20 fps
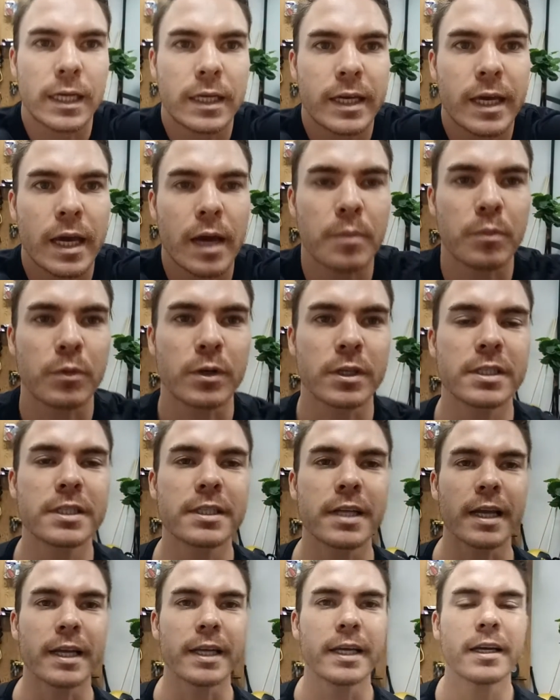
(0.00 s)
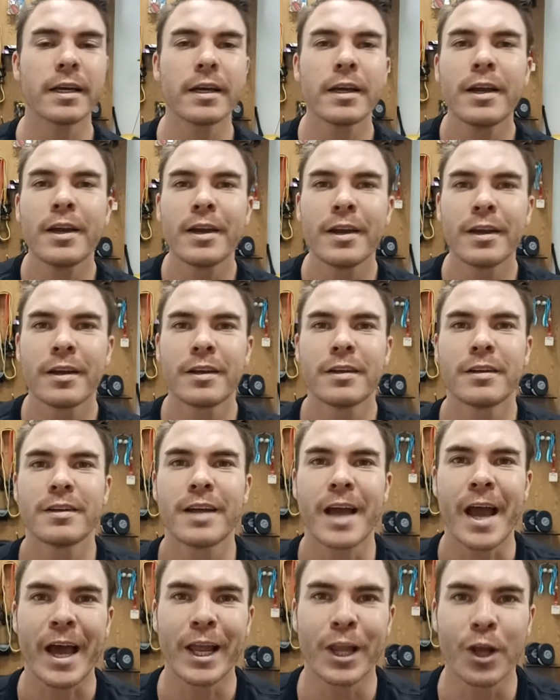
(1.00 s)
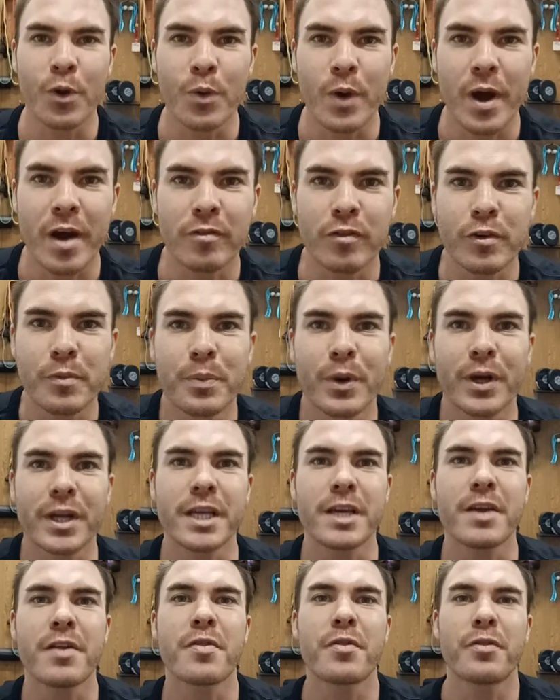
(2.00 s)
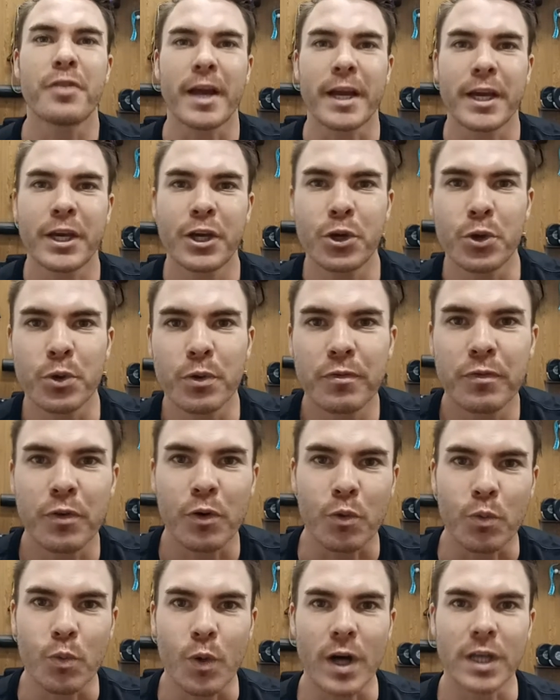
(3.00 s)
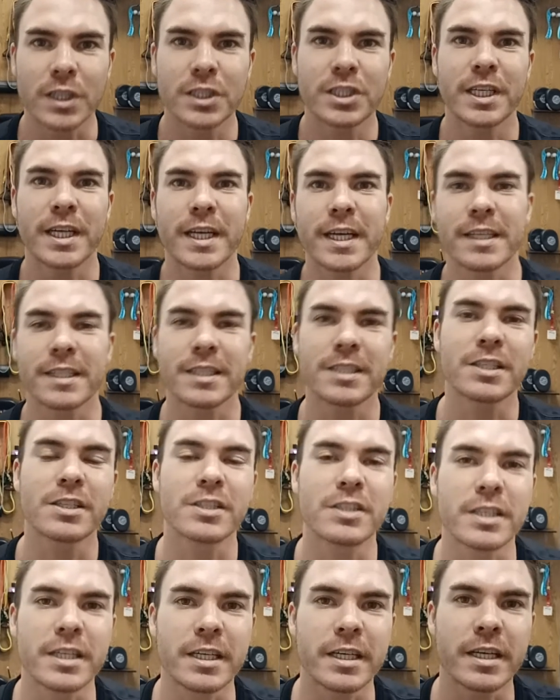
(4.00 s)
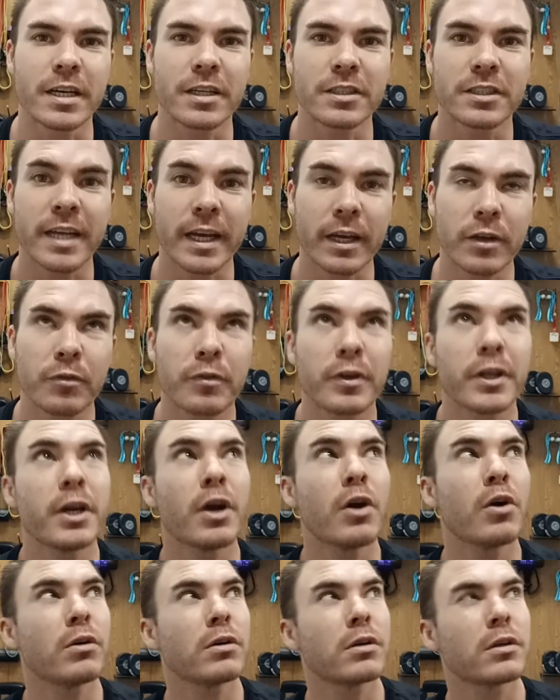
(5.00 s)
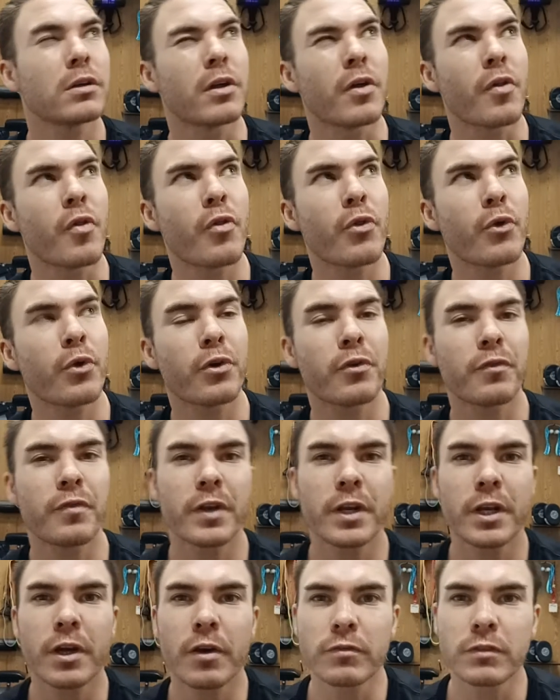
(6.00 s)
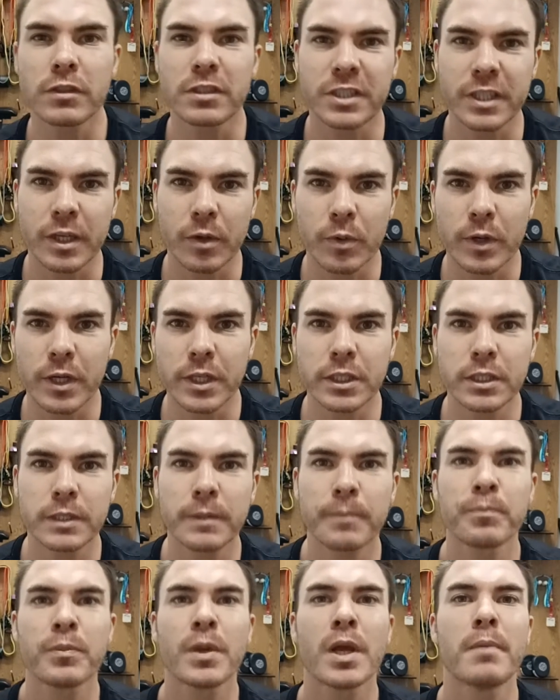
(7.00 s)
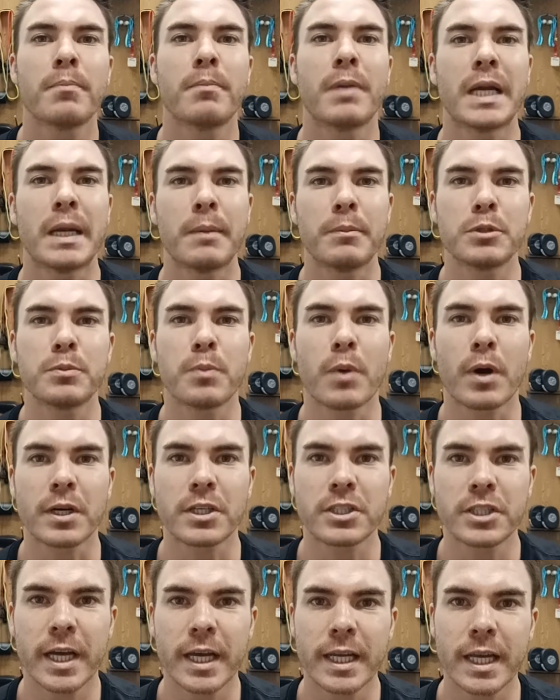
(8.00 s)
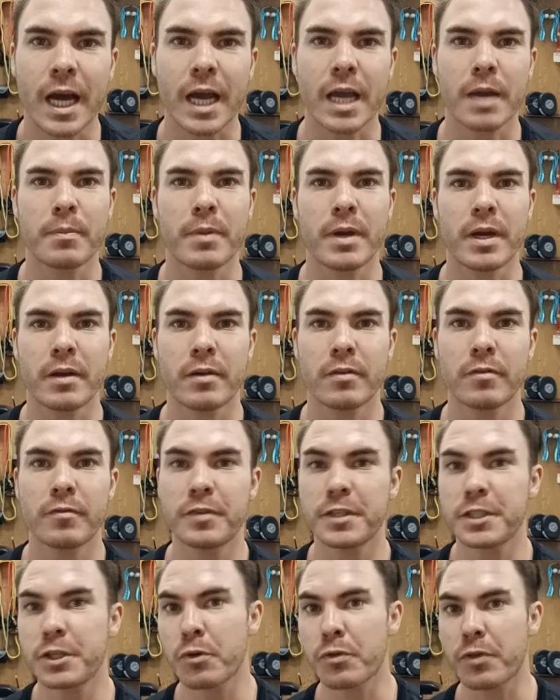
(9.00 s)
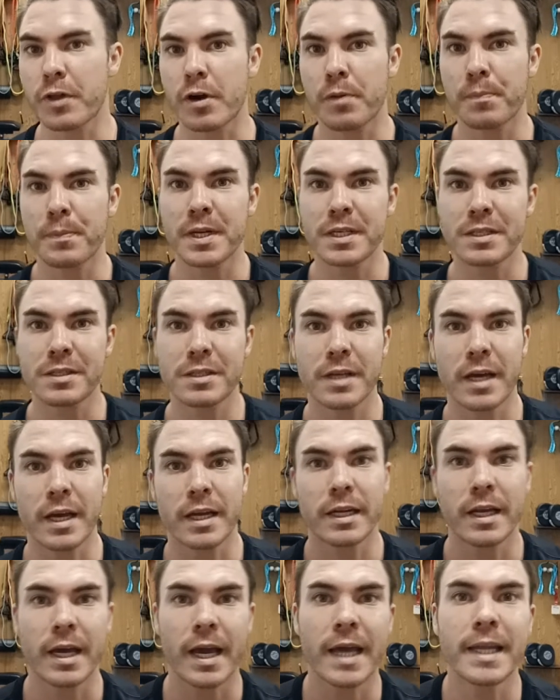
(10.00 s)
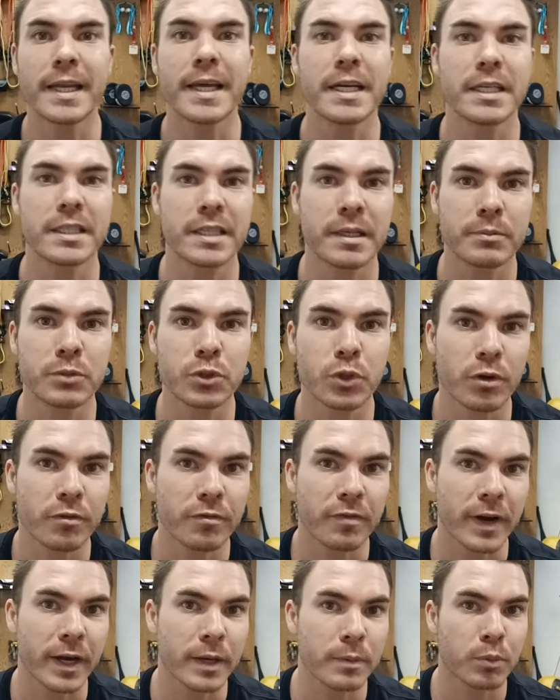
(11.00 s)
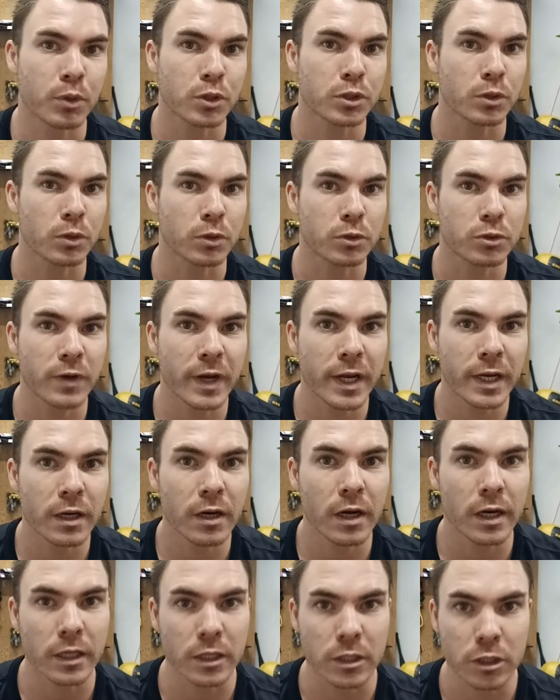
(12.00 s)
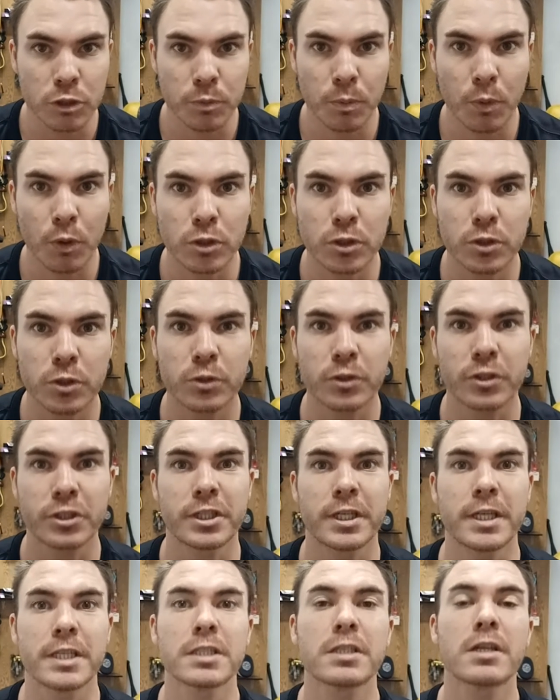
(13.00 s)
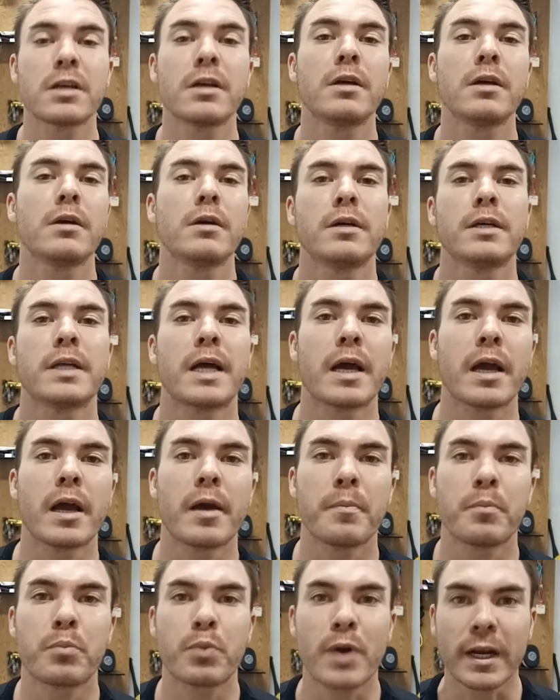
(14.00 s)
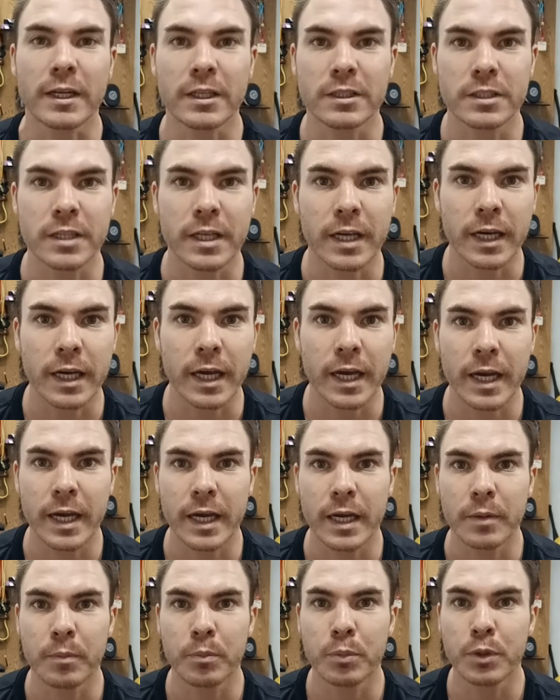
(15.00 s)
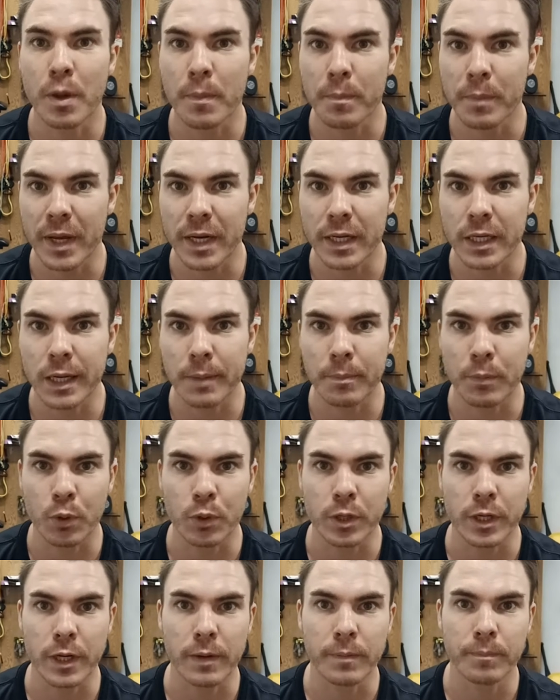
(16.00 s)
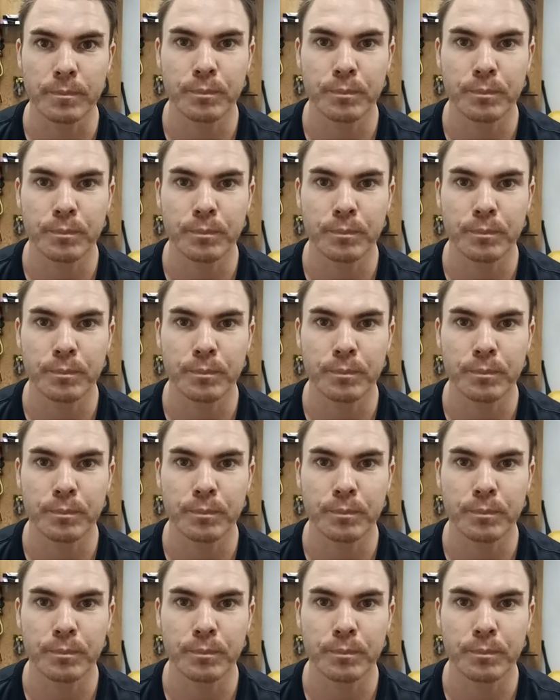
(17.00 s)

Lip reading: camera steady. Hello everybody, thank you for watching. This is the second video, the third video of the series. My name is Mark Chen. I am a physiotherapist and NASM certified personal trainer and a sports nutritionist, and I am practicing in Phnom Penh, Cambodia.